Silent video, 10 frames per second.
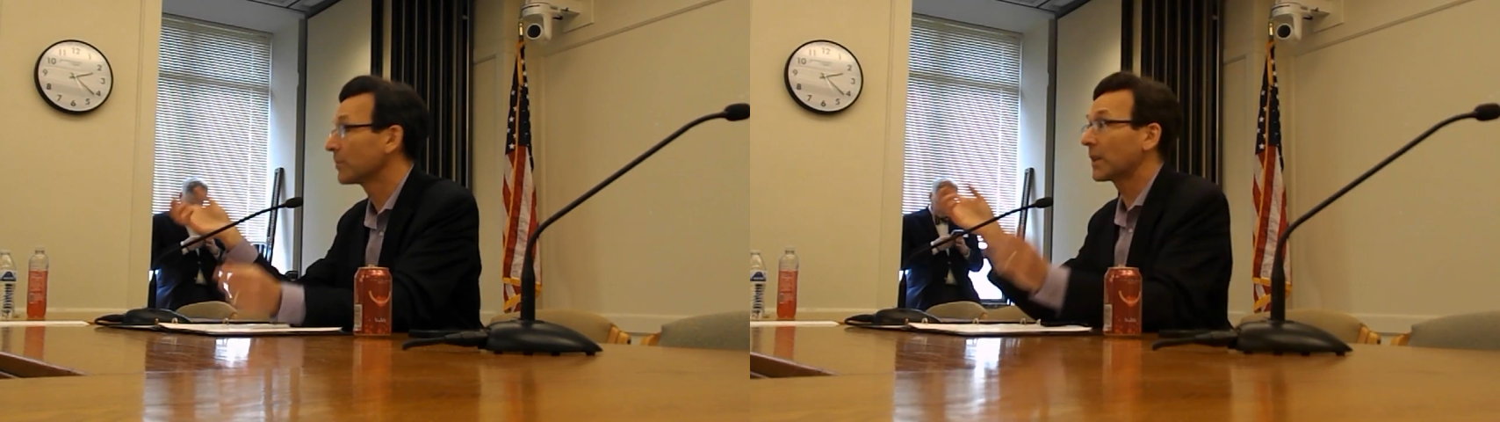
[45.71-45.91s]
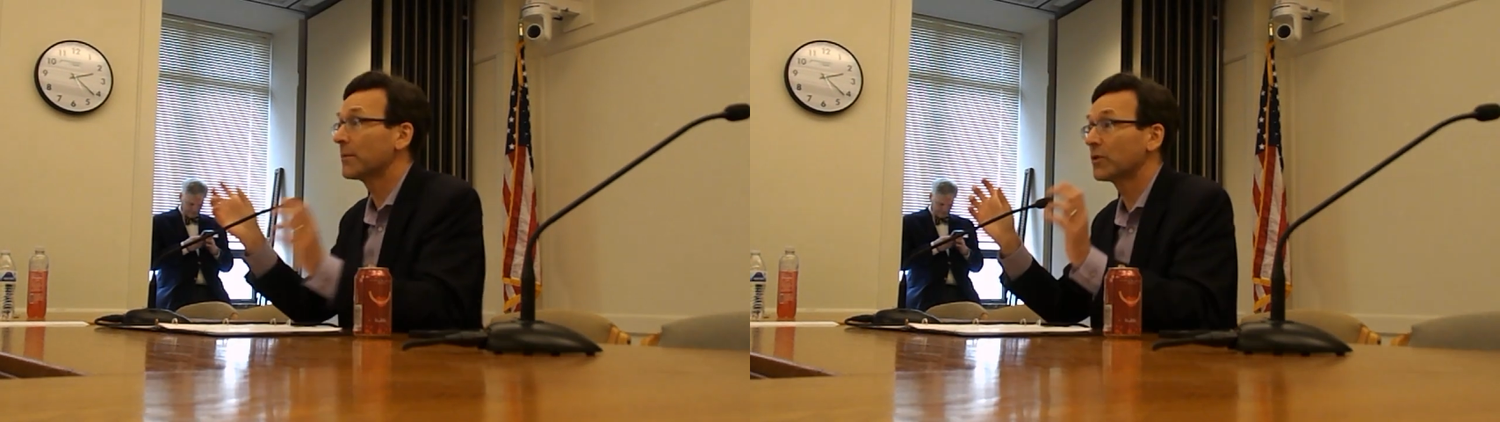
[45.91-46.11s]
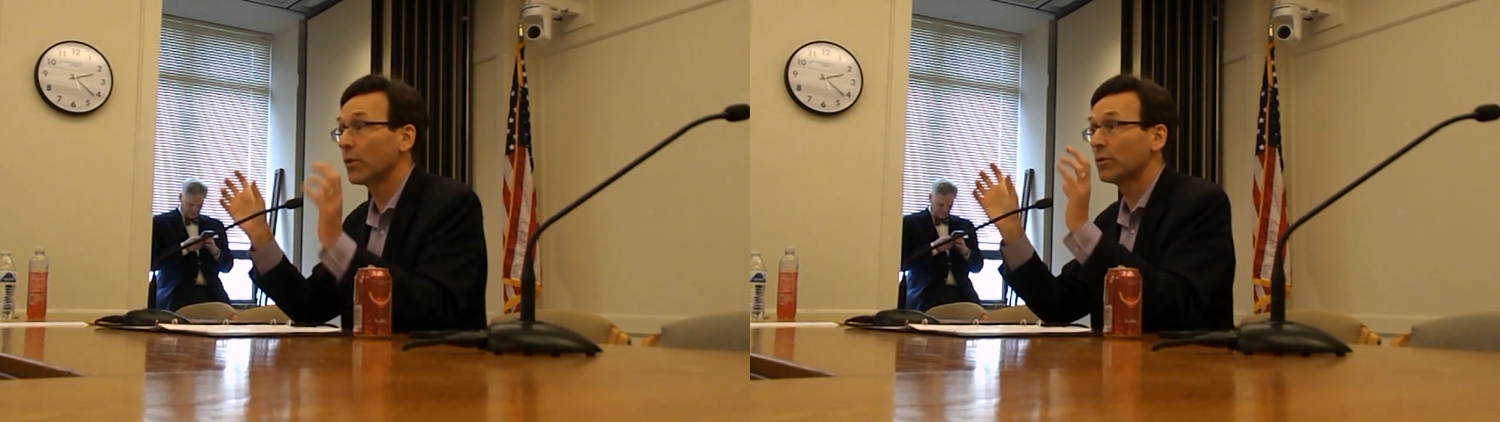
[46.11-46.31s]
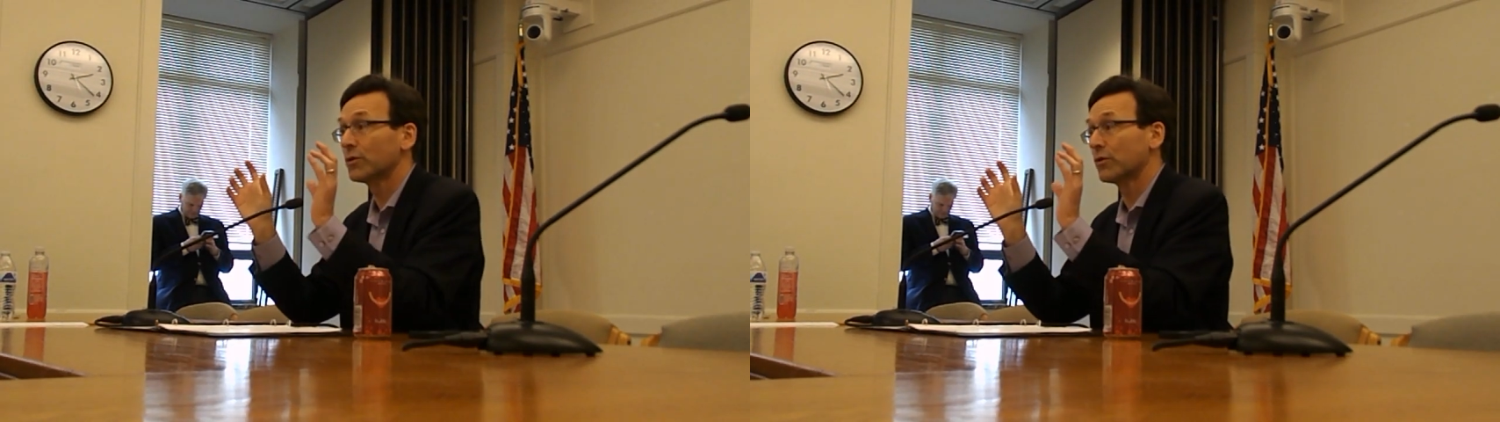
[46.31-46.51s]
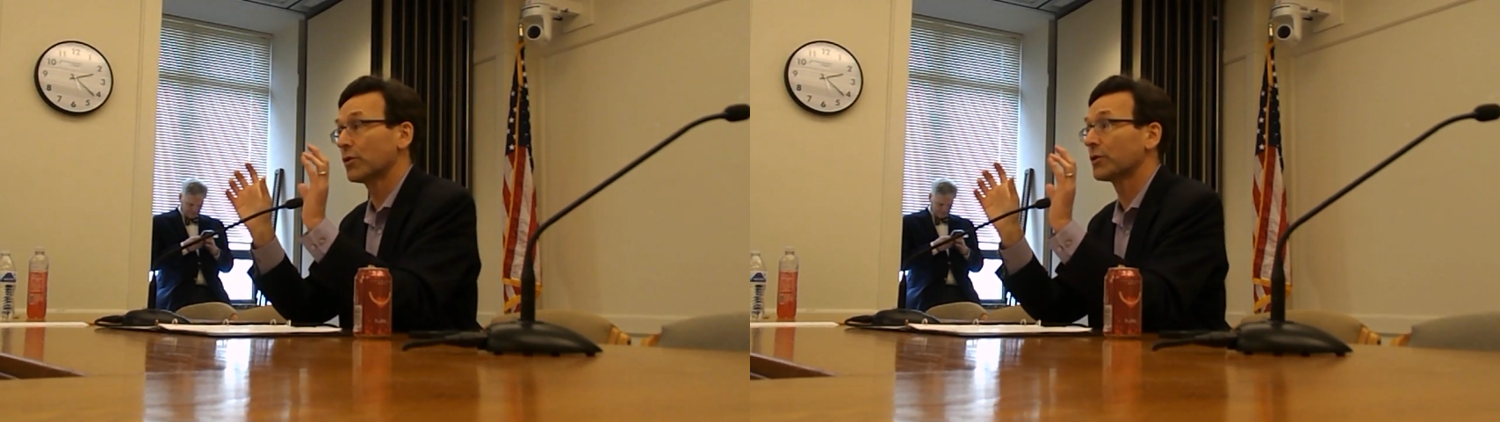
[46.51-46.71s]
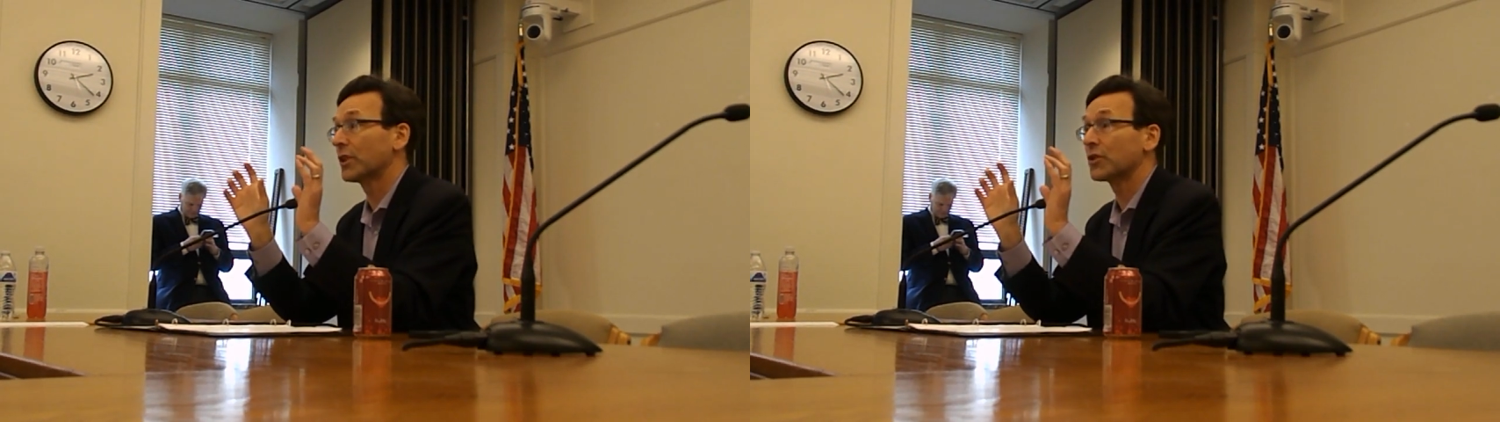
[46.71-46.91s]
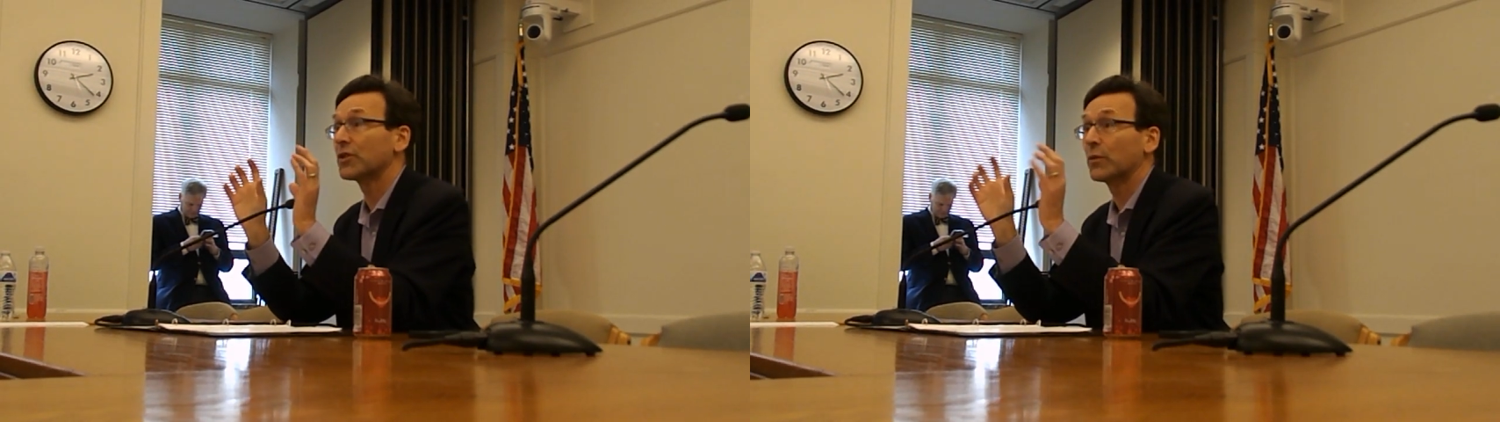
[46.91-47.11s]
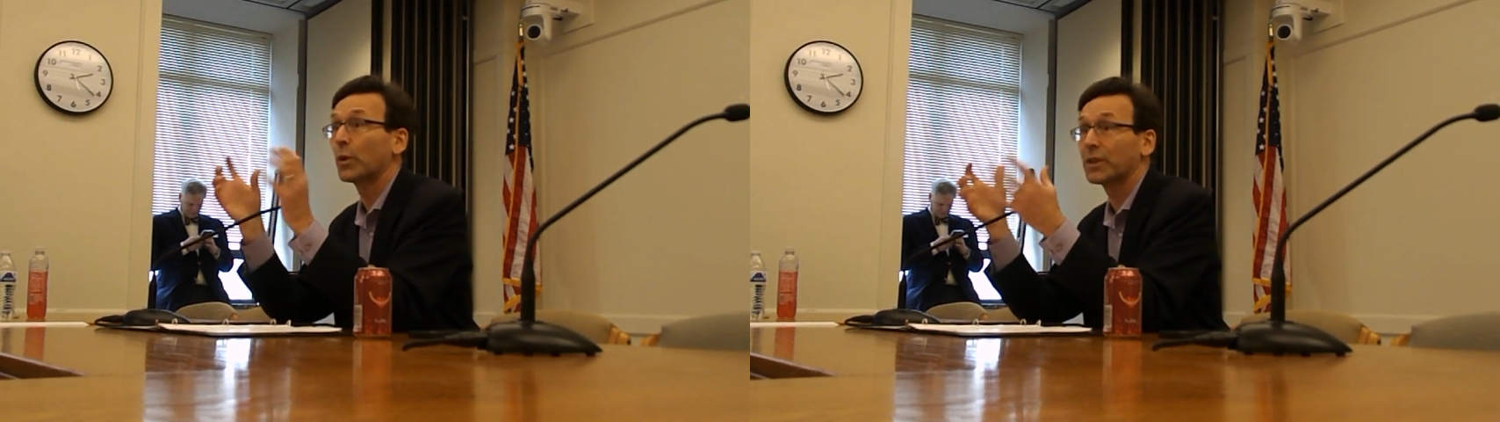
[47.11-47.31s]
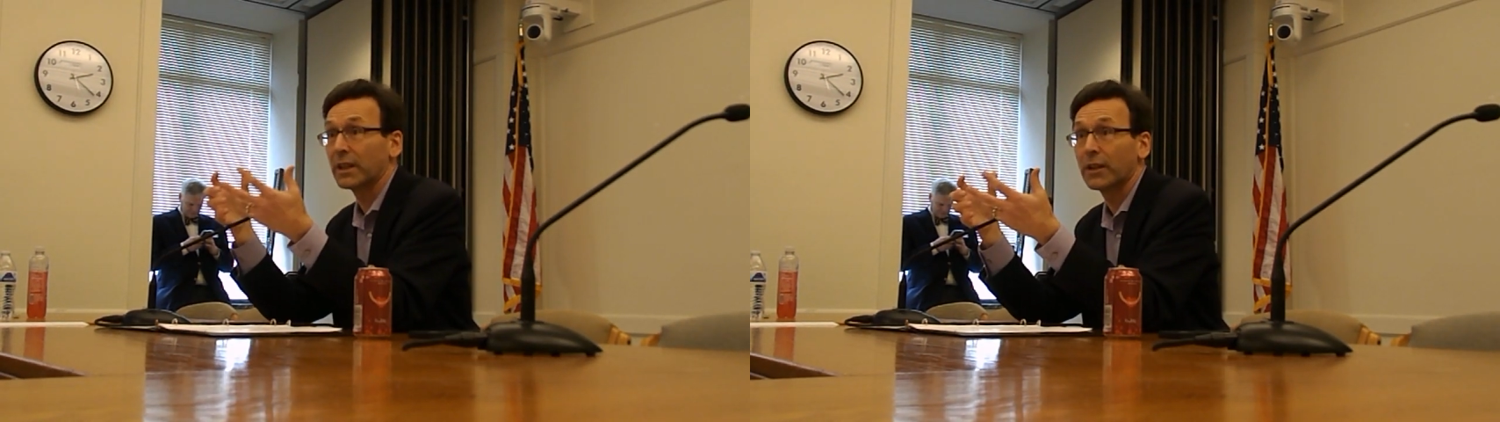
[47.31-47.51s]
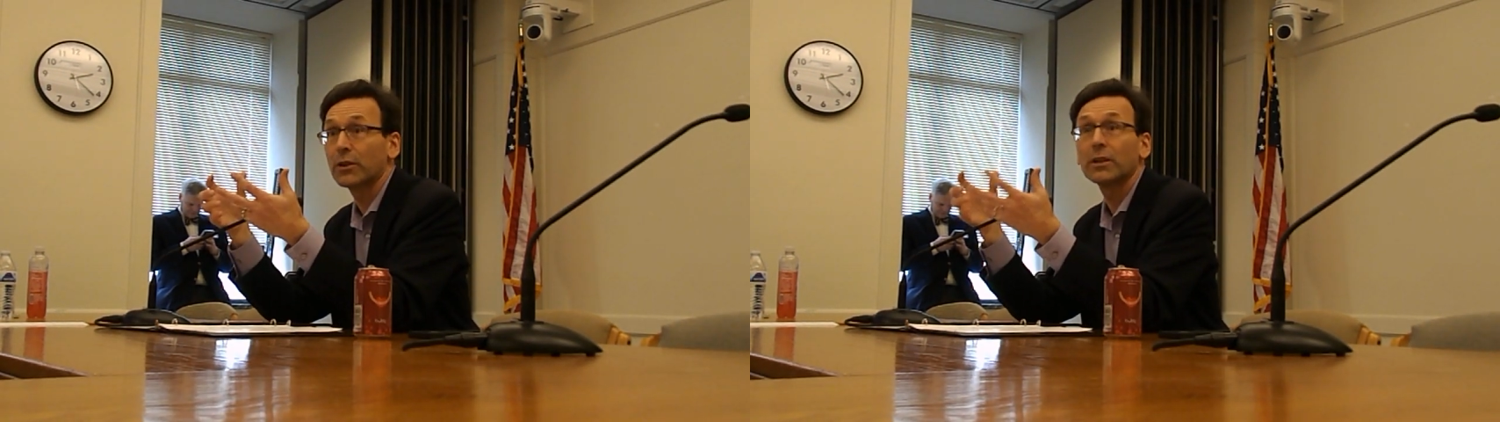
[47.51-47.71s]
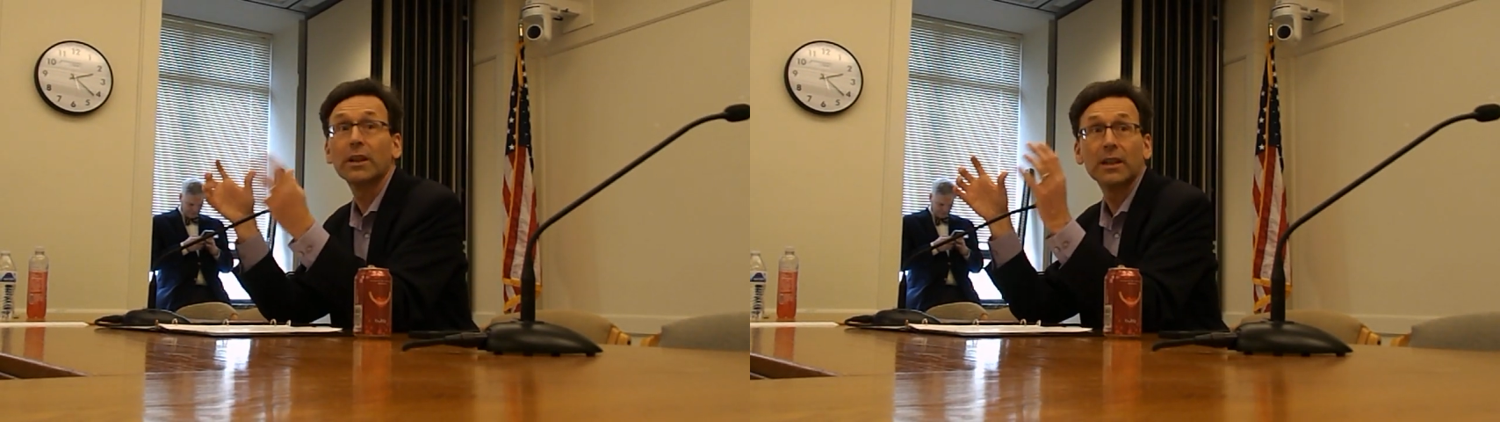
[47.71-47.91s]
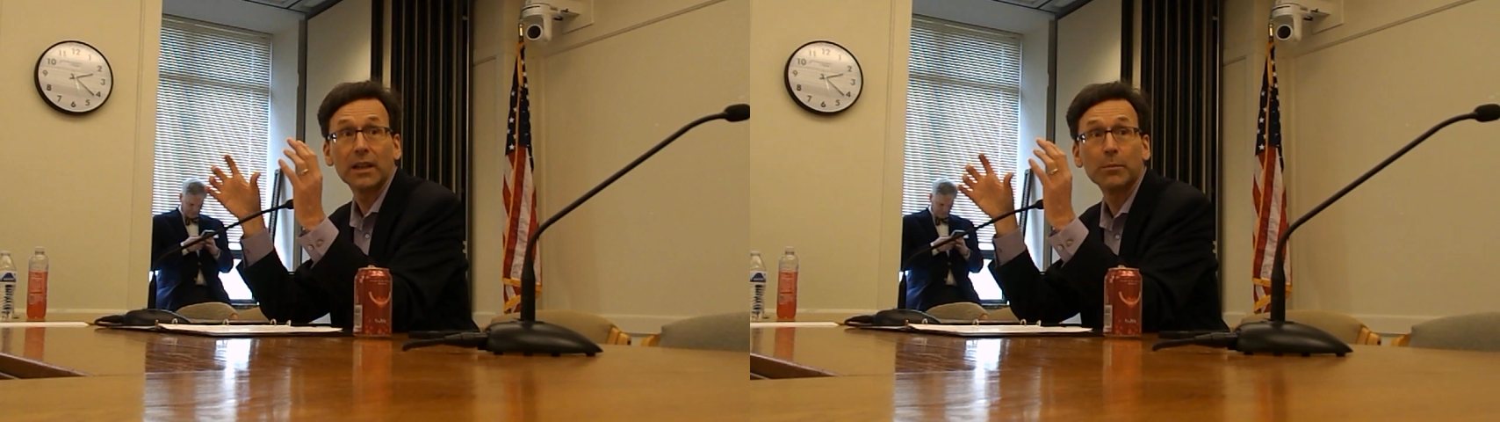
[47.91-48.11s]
Sometimes those jurisdictions can work together